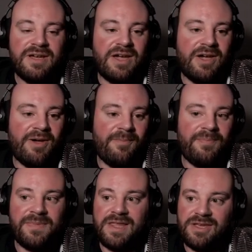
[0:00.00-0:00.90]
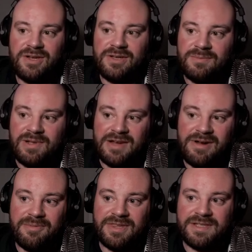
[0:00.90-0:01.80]
and then you can play
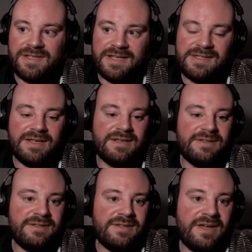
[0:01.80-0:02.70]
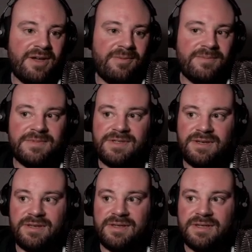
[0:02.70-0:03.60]
around with the settings to